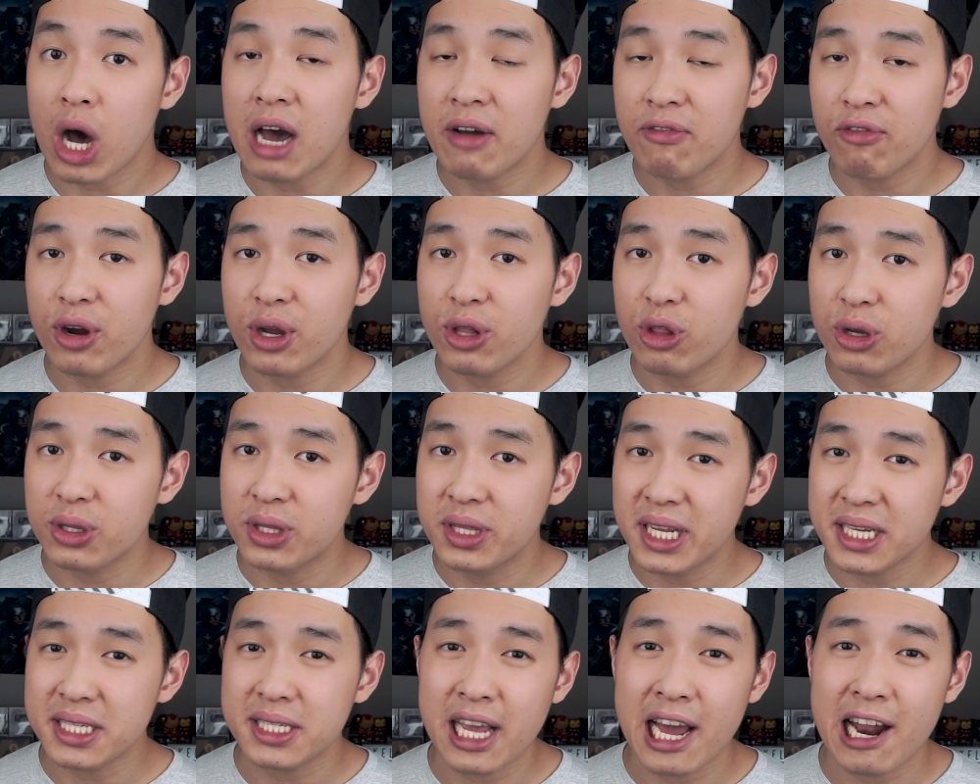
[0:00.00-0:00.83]
offering their
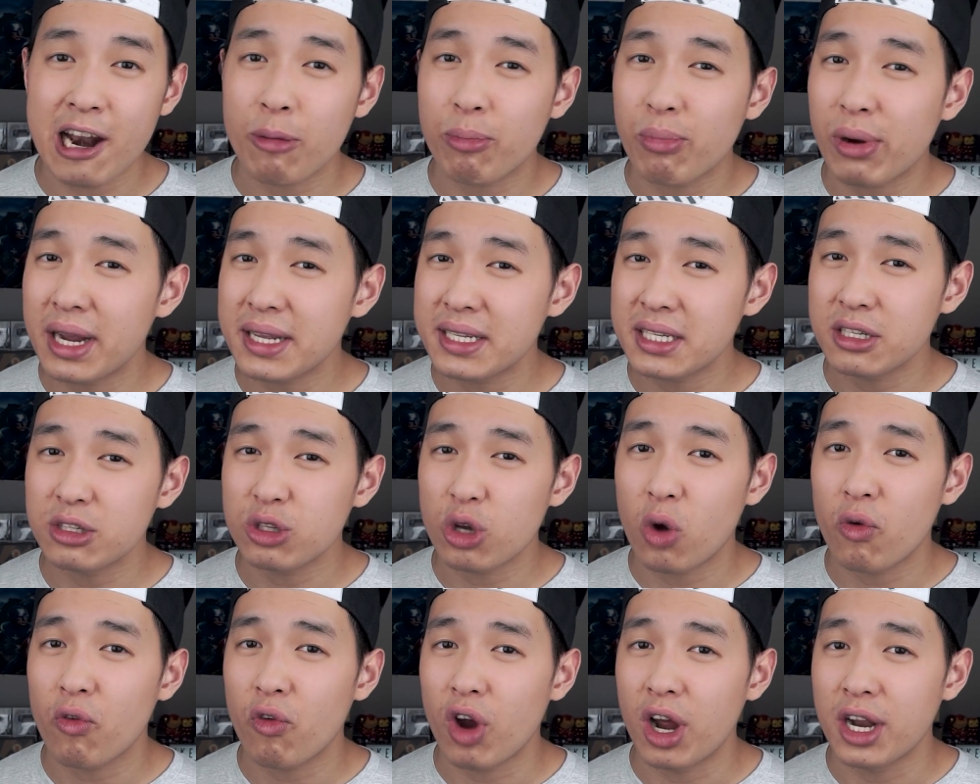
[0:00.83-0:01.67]
discounted prices
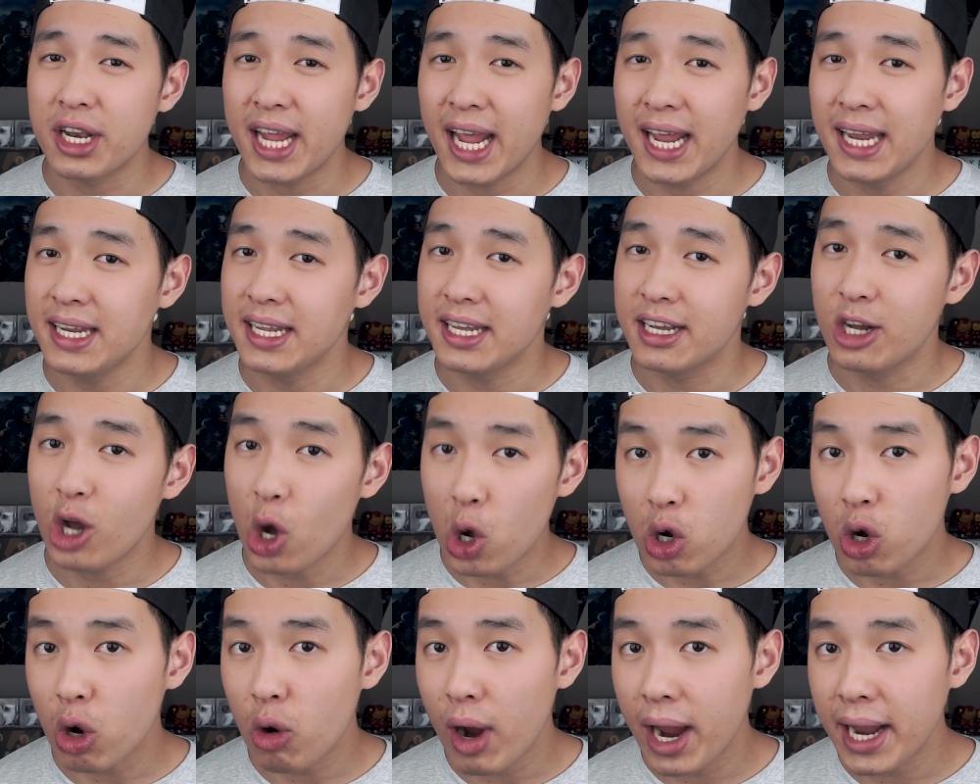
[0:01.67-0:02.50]
over on
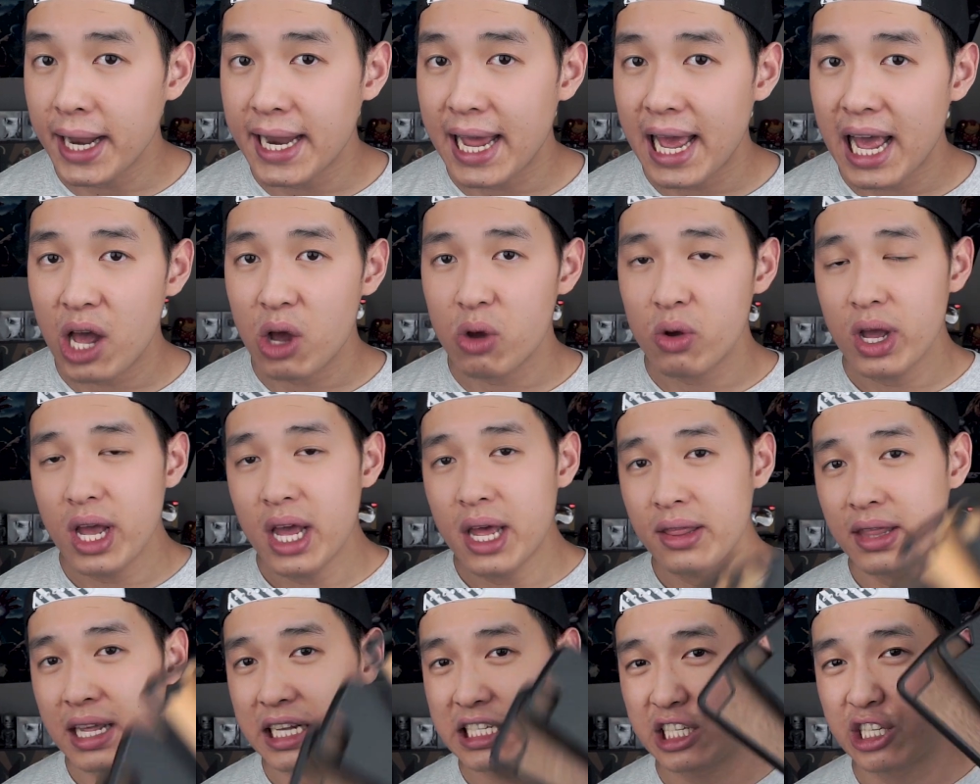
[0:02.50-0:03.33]
Indiegogo right now.
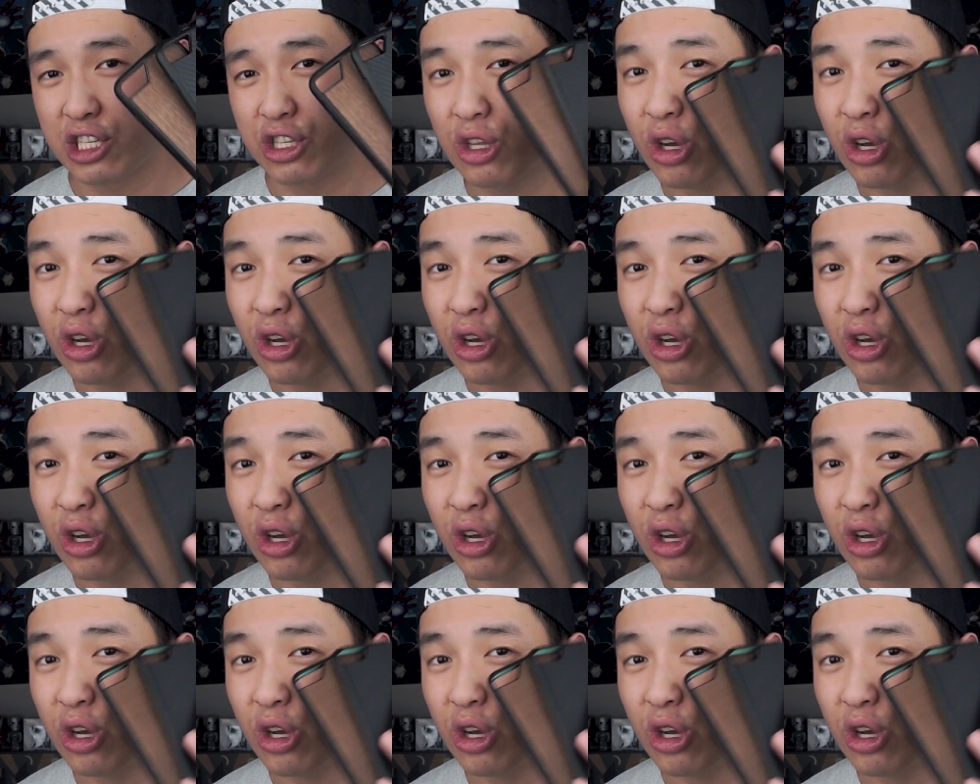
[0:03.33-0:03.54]
That's